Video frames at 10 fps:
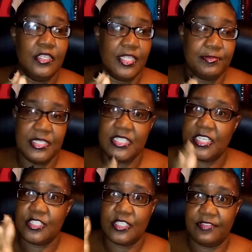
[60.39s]
you like
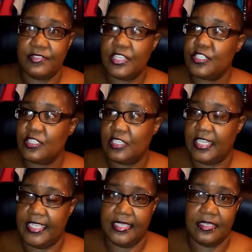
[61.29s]
BTS, you like VIX, you
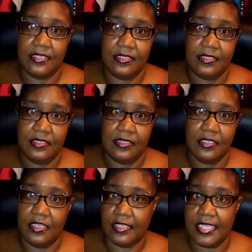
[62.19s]
like
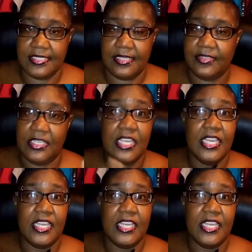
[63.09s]
Got7,